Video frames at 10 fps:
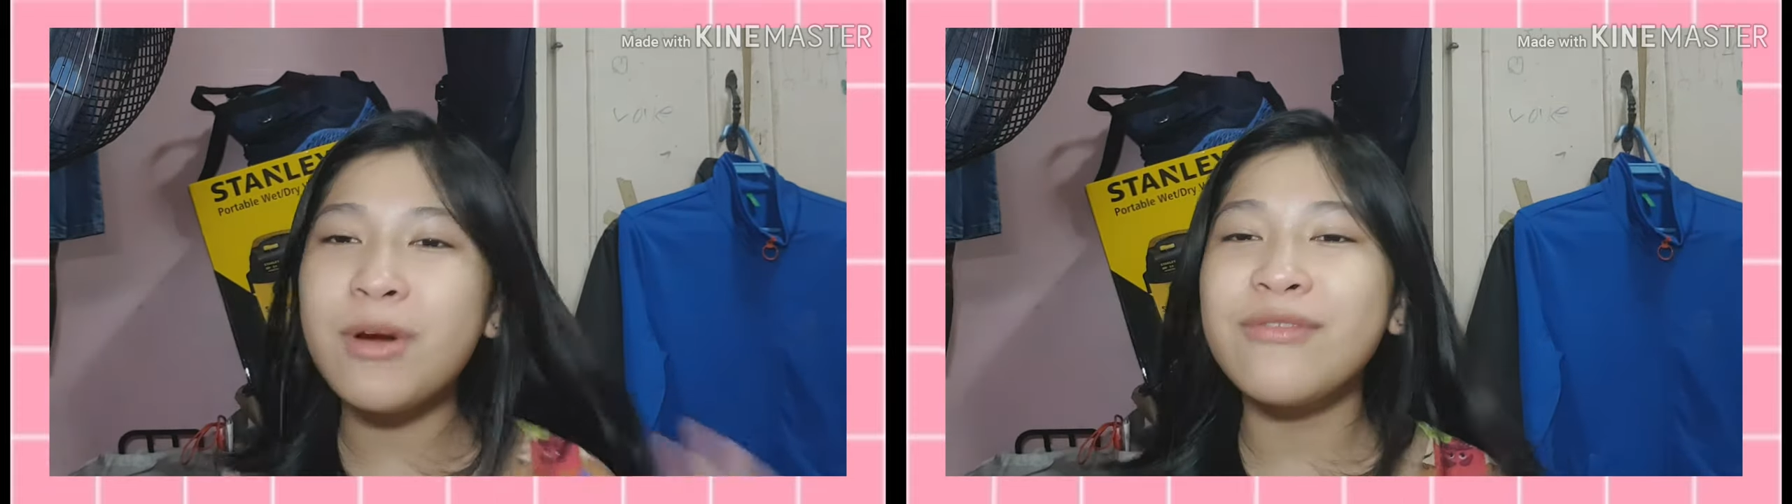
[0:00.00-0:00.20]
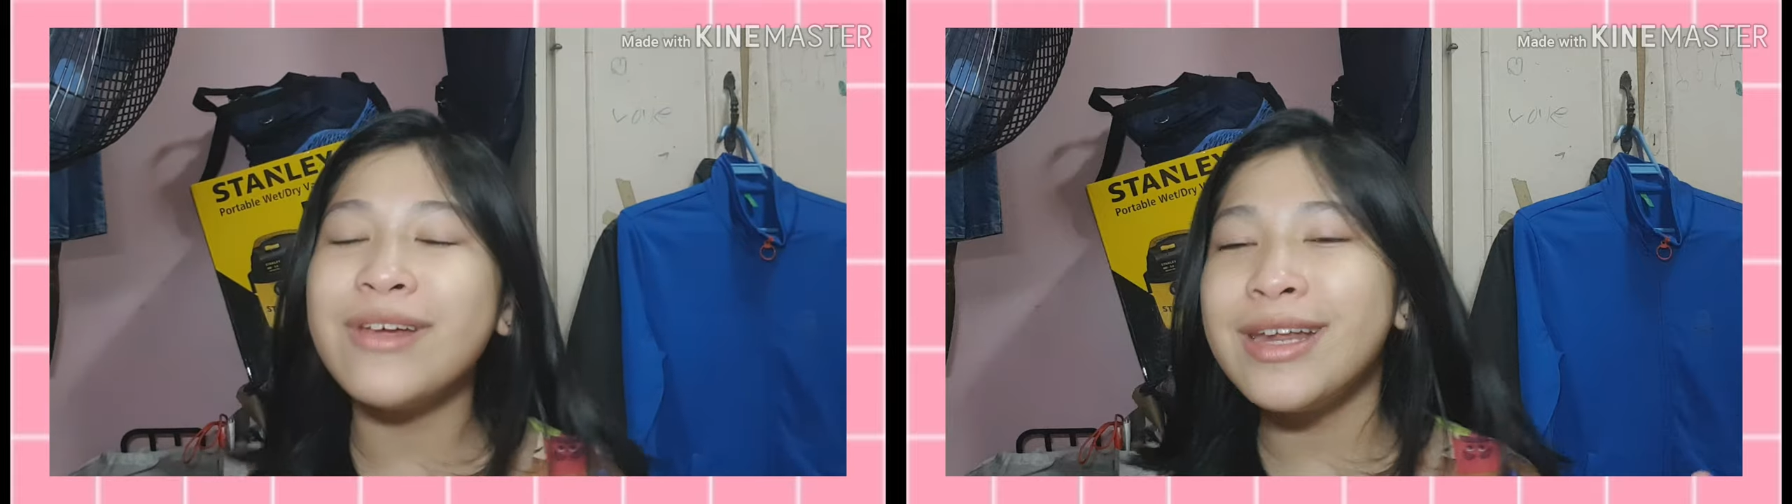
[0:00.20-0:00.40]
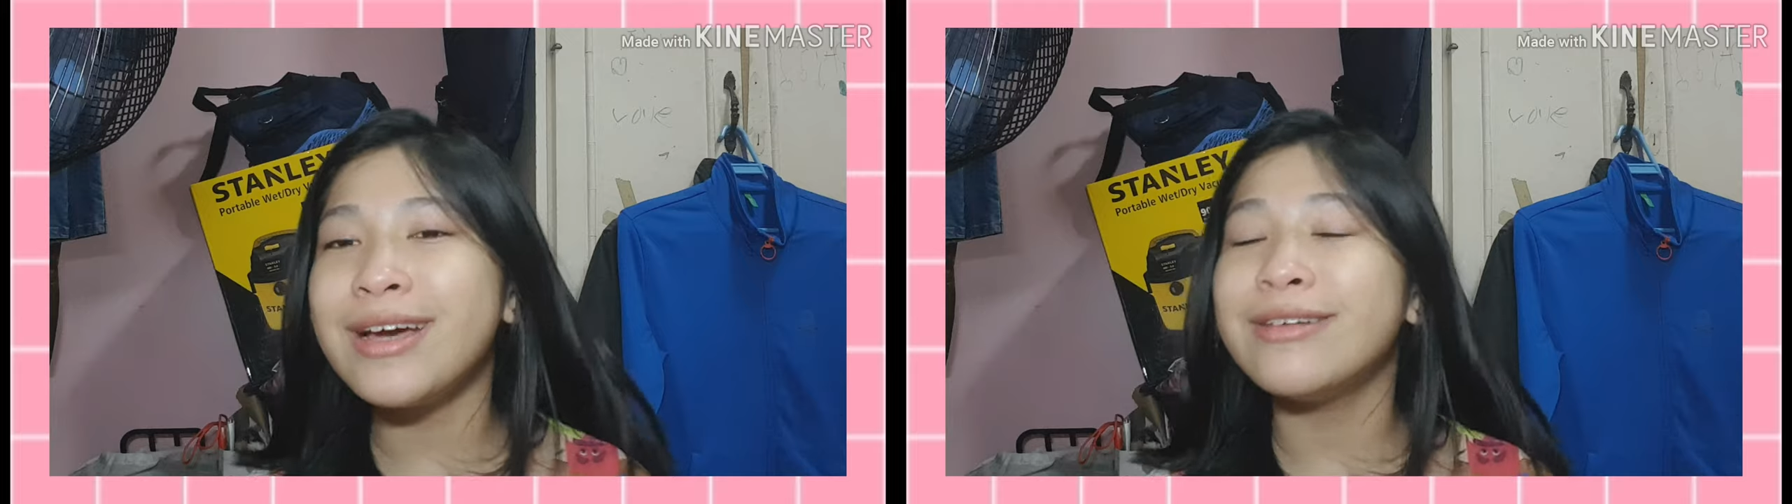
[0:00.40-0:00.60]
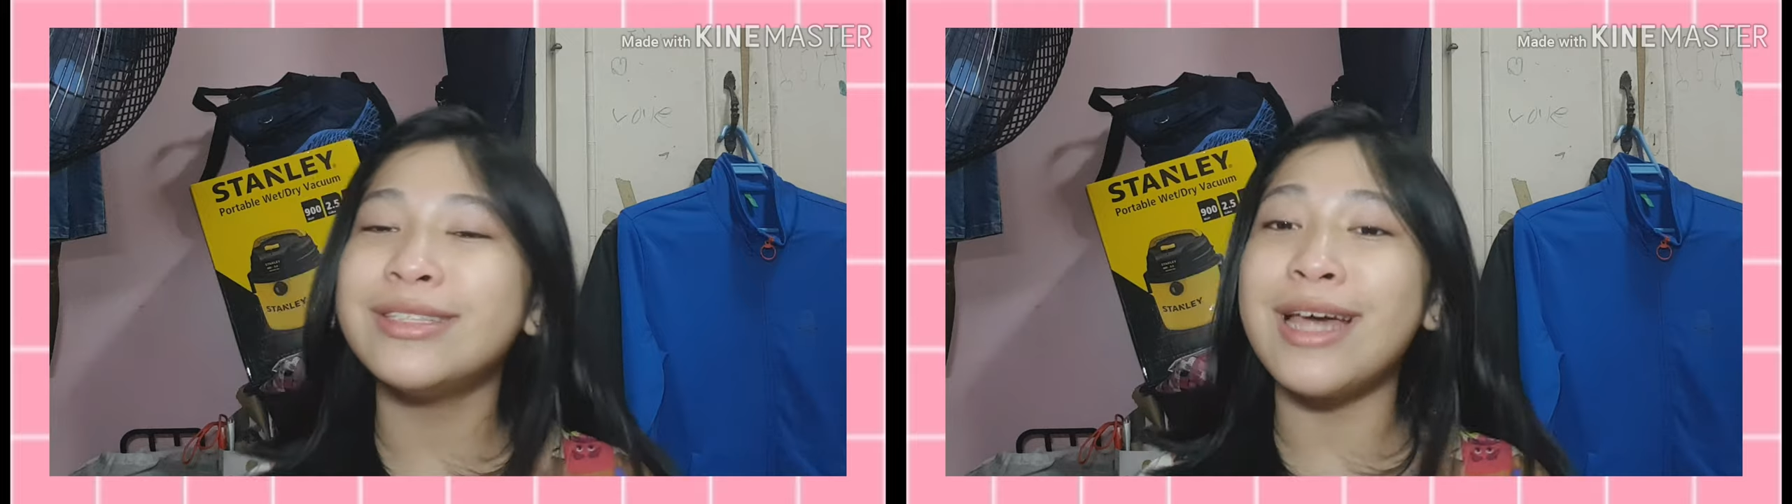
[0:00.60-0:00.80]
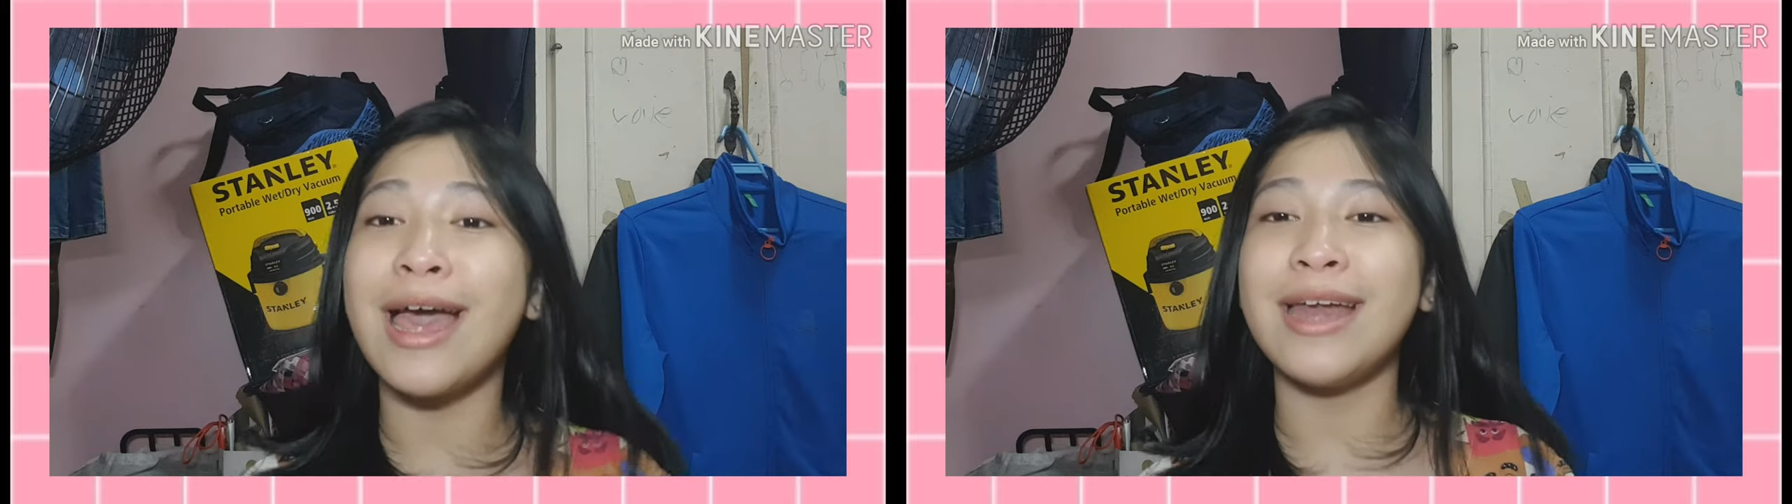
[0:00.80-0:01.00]
more
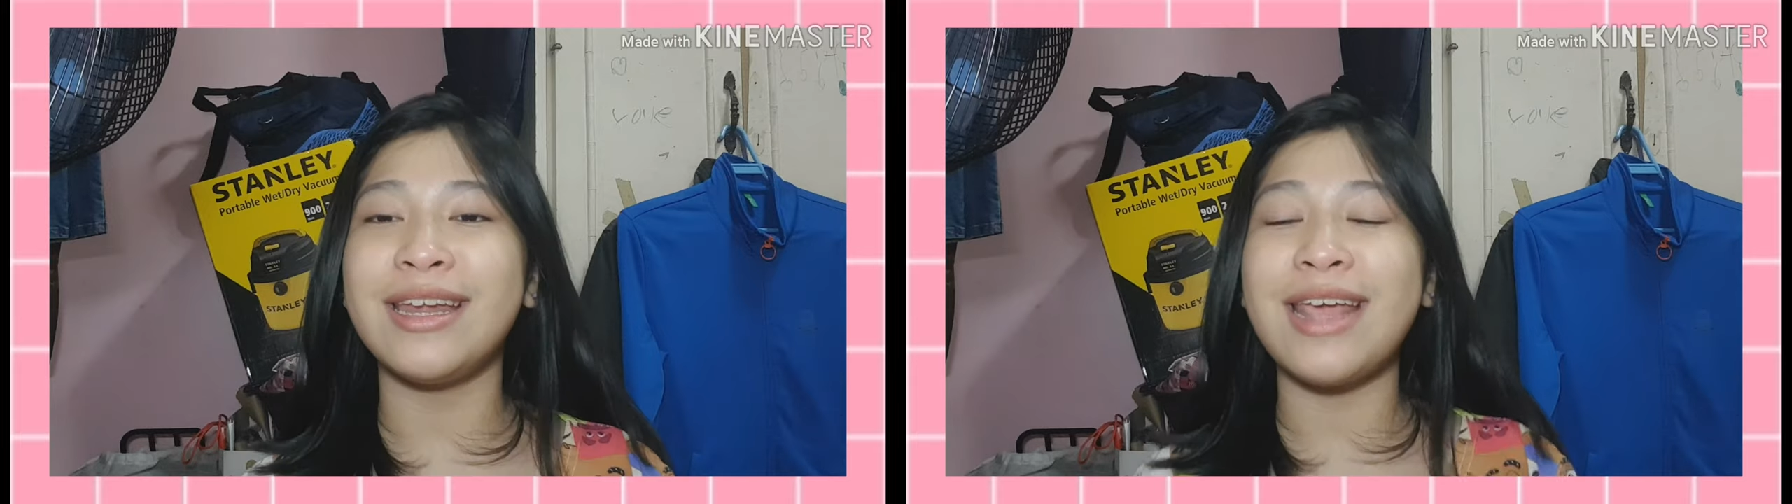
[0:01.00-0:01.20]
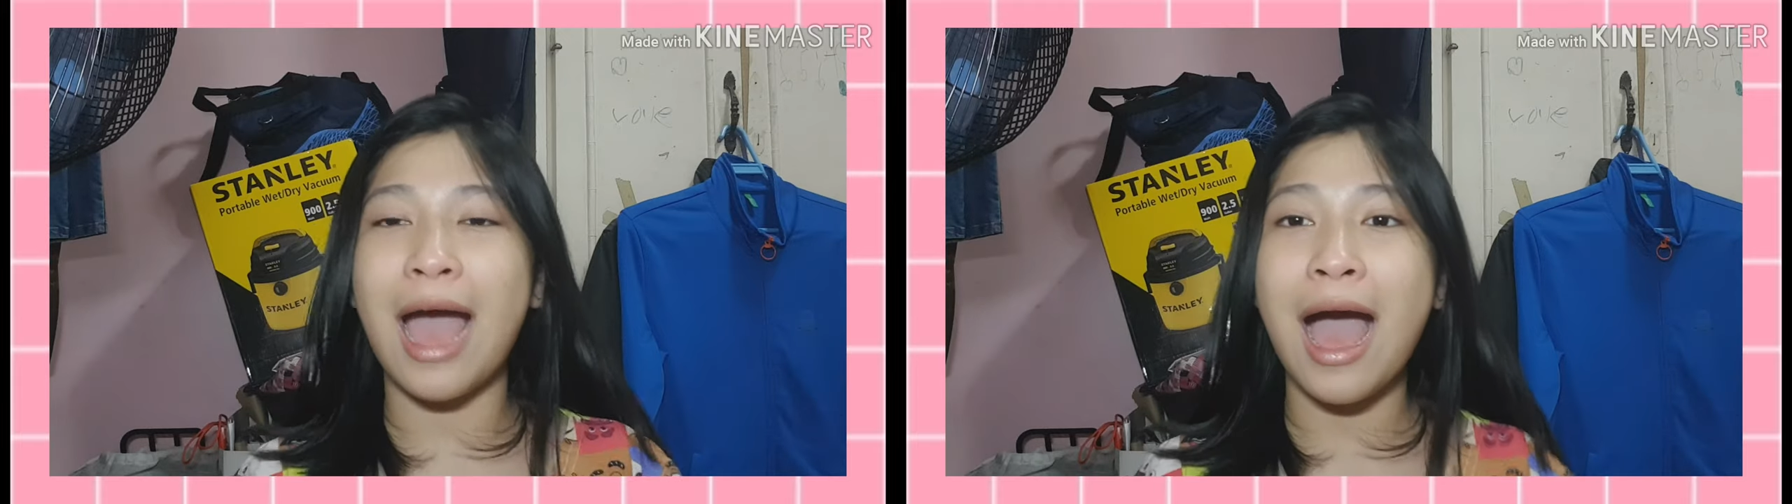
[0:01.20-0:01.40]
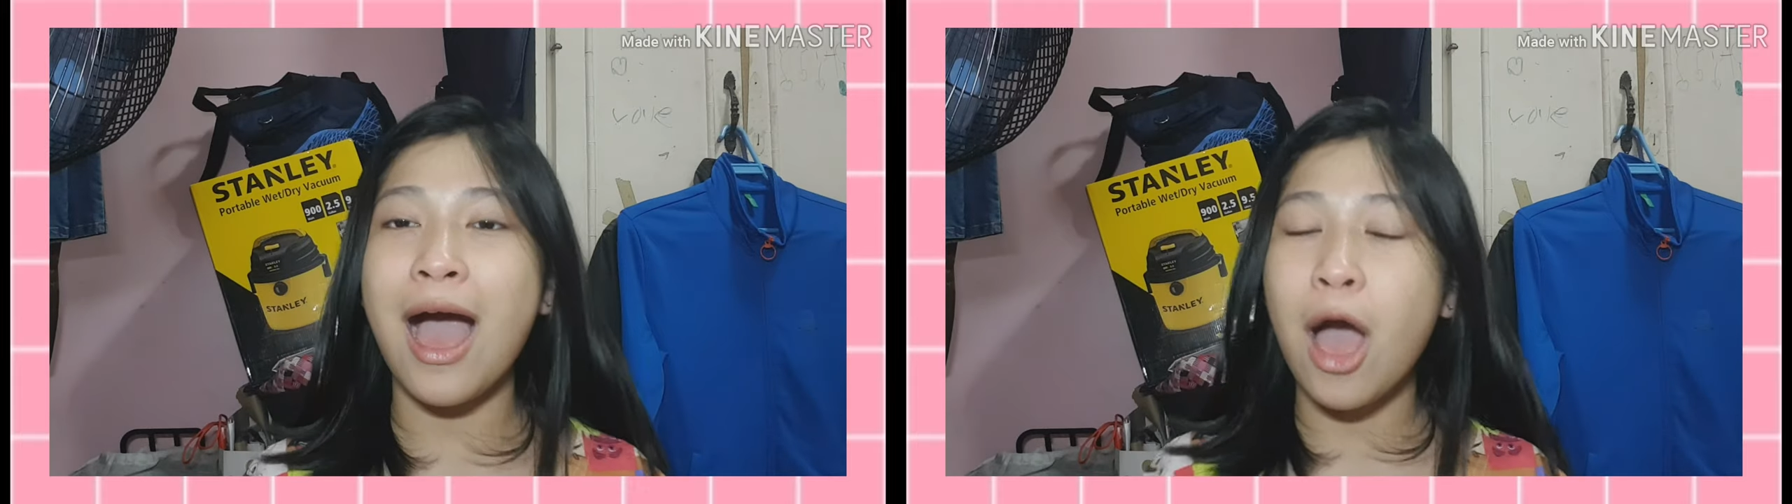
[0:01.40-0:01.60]
videos and yeah,